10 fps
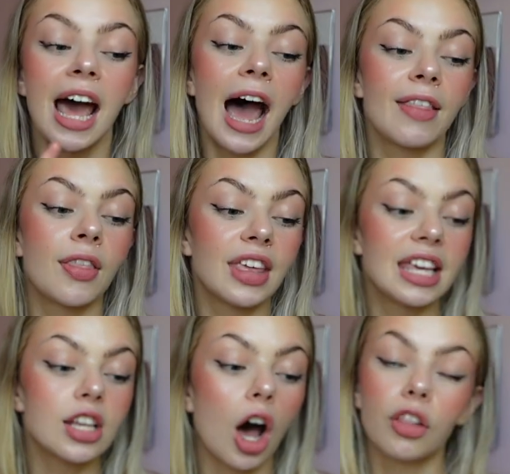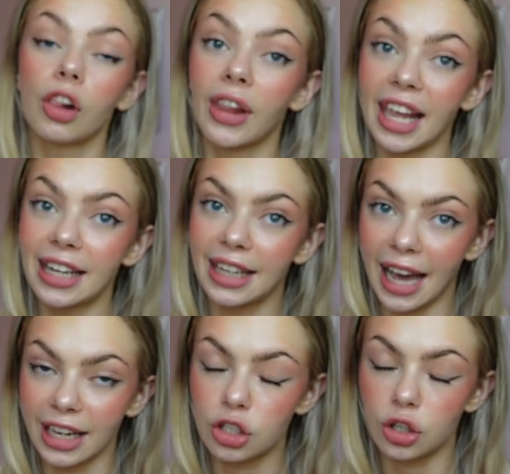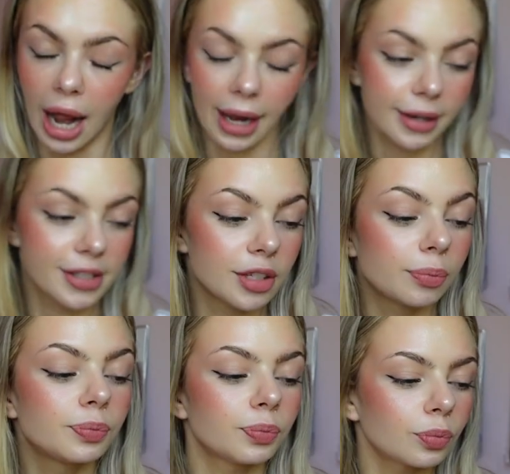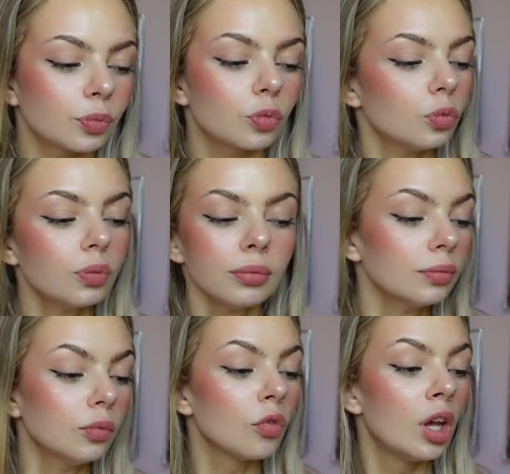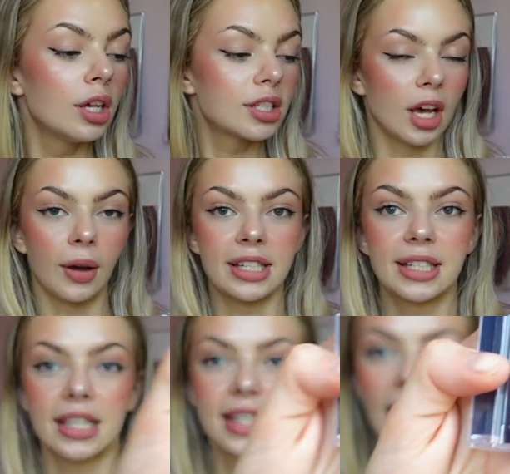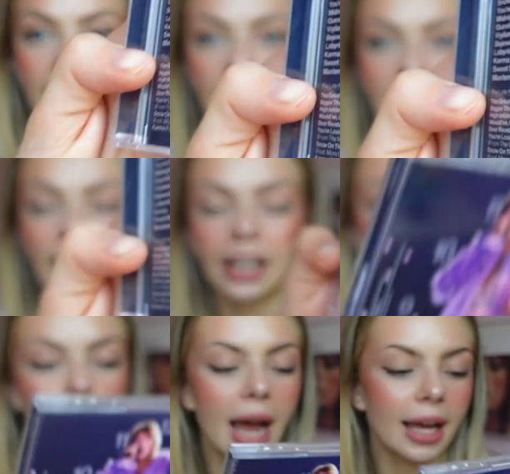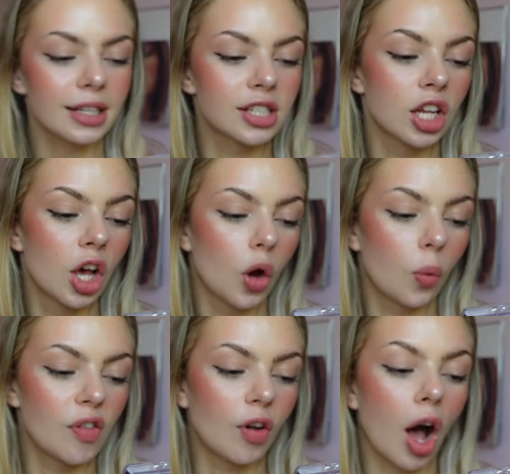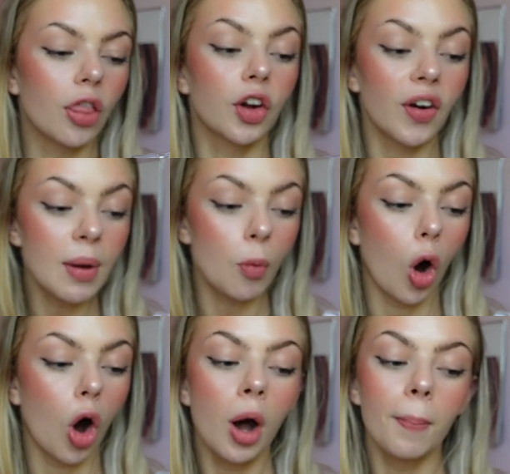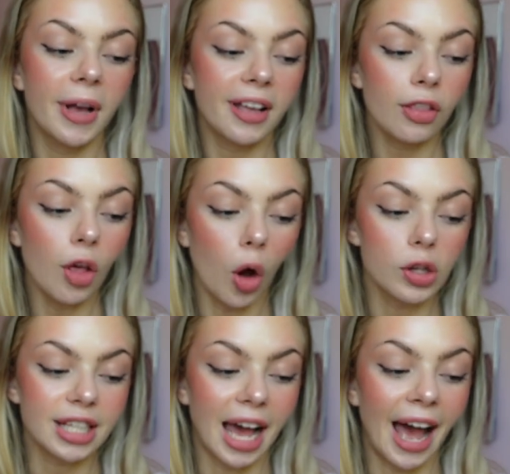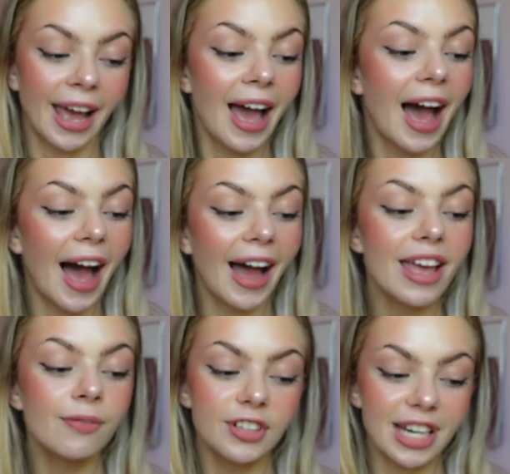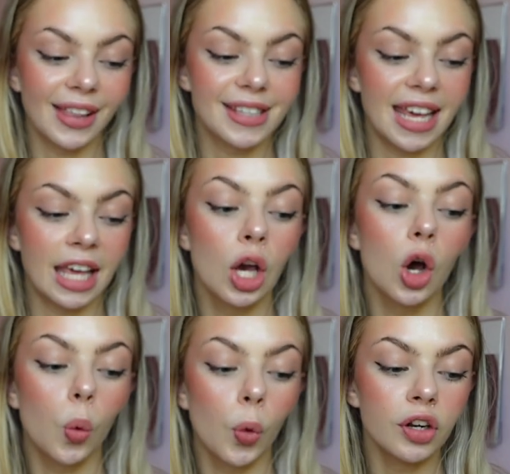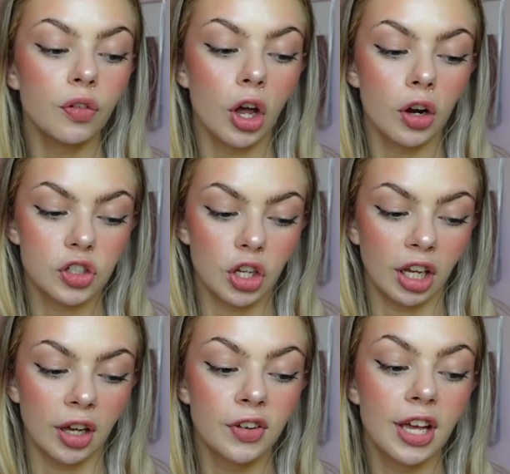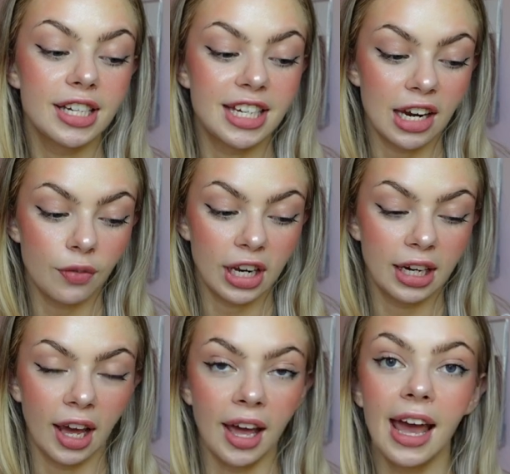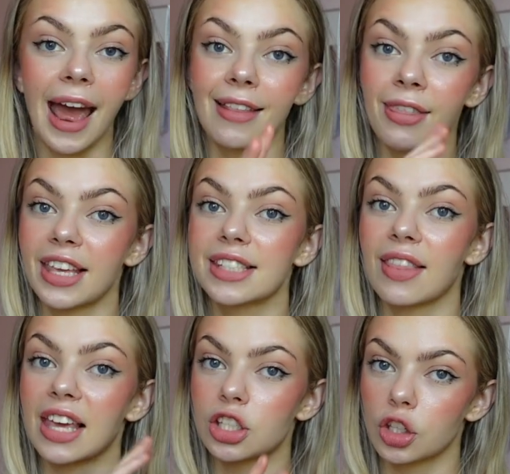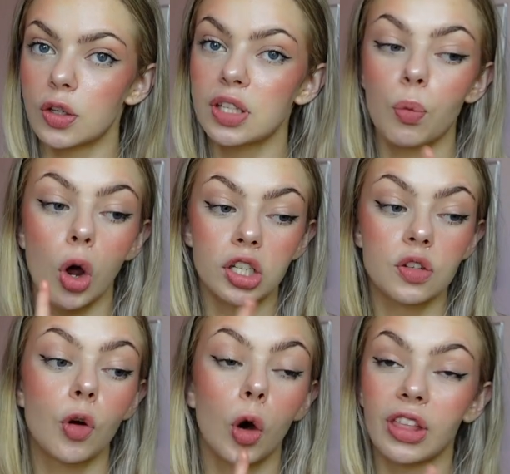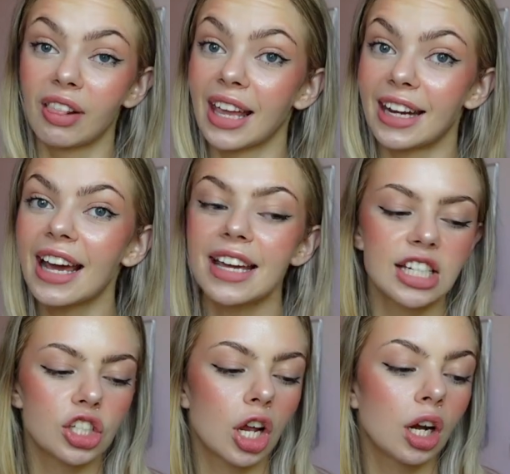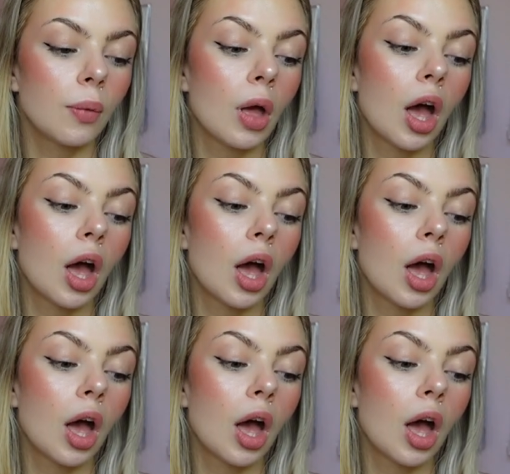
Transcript: And then these are the late night tracks. So it says they're late night tracks. We've got The Great War, Bigger Than the Whole Sky, High Infidelity, Would've, Could've, Should've, Dear Reader, and then these are the exclusive ones for the late night edition.